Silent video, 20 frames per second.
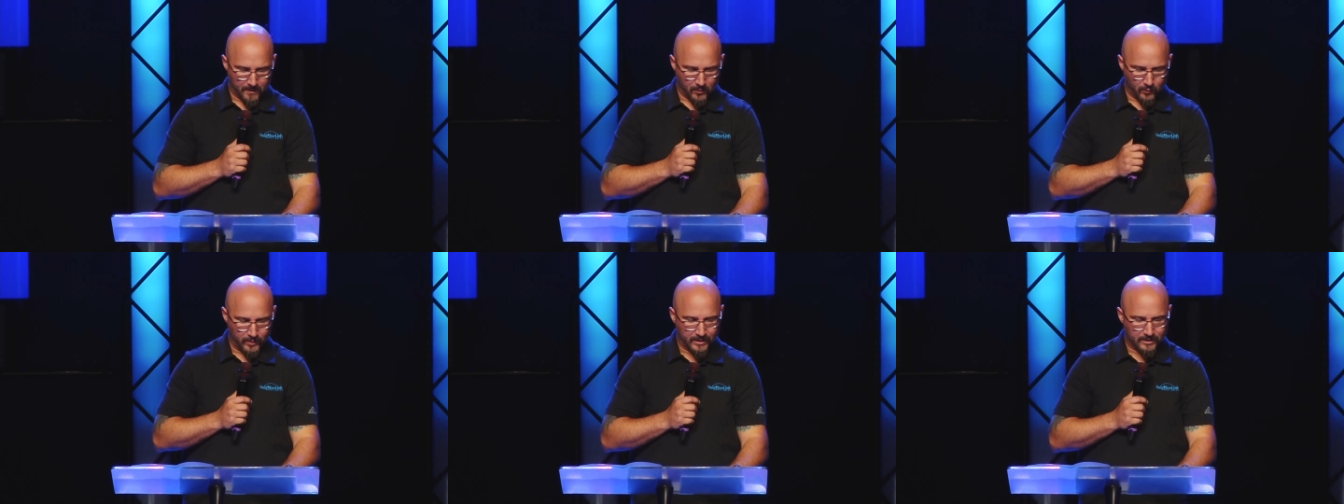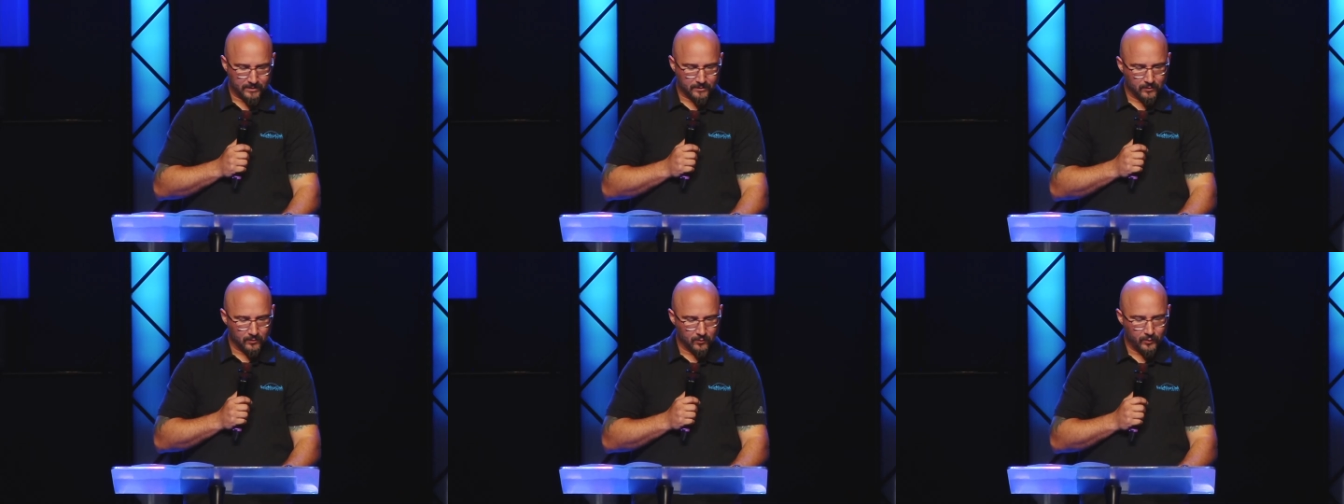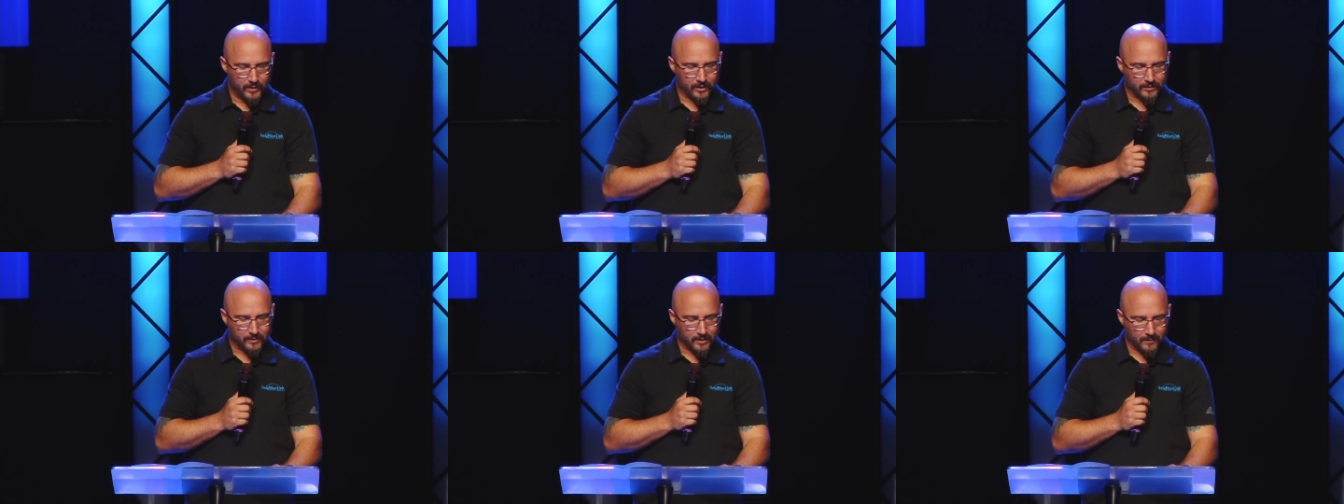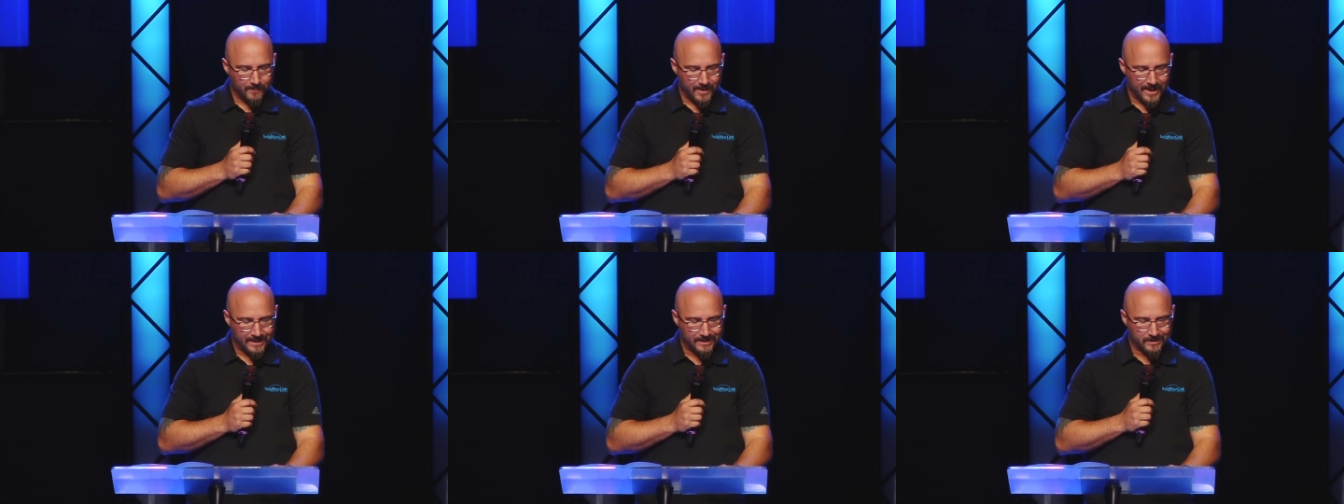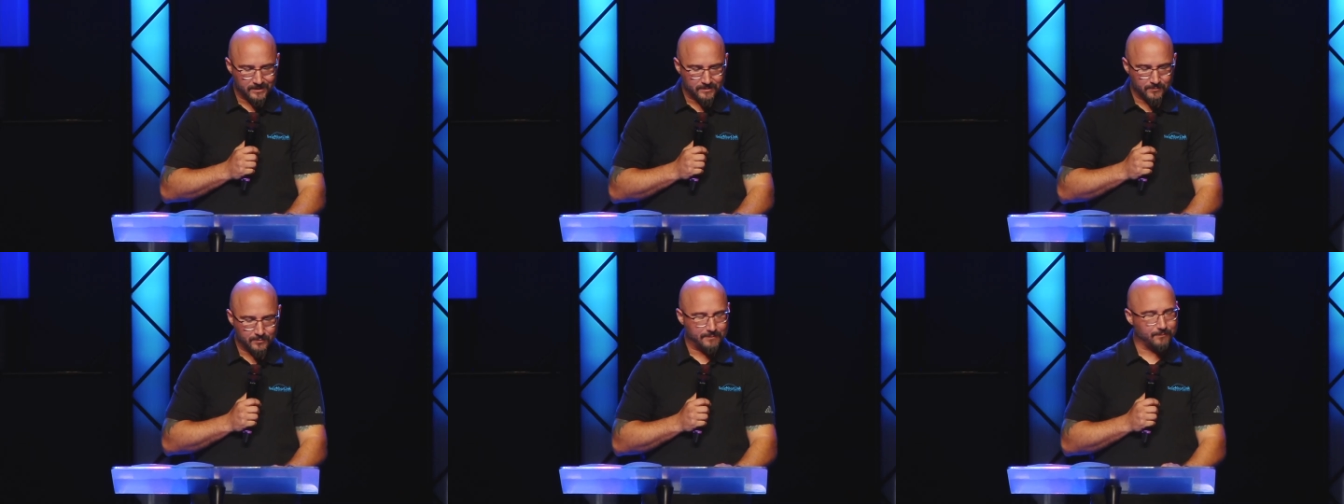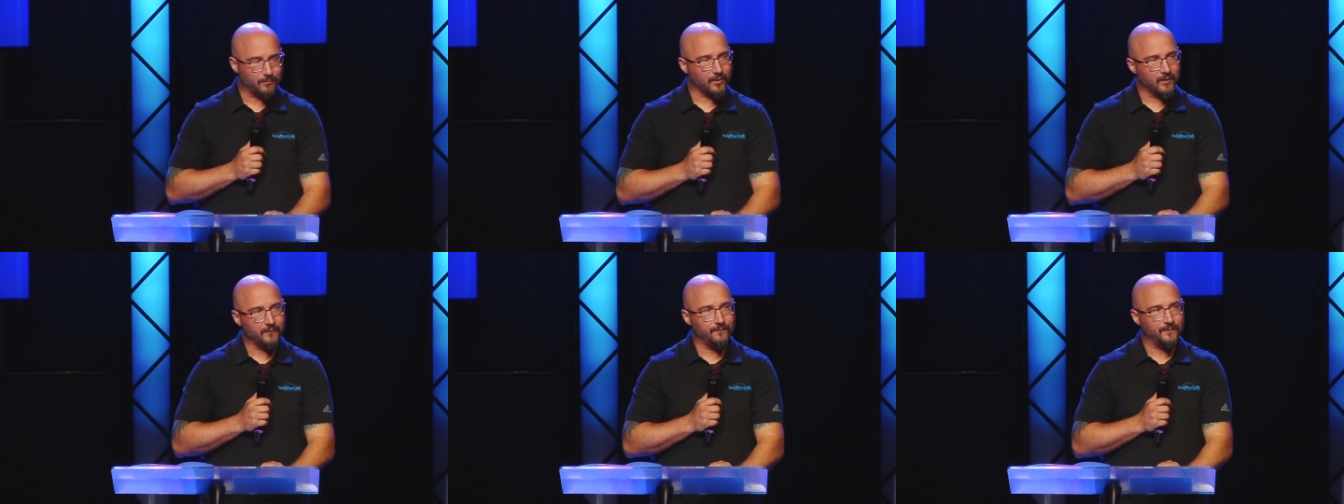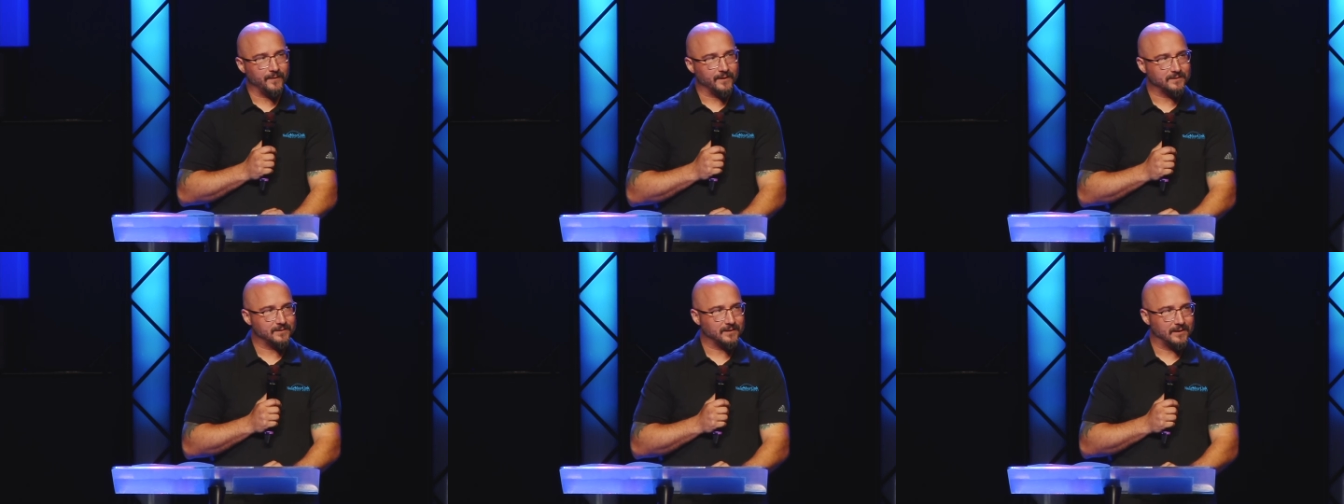We, we are commanded to be perfect,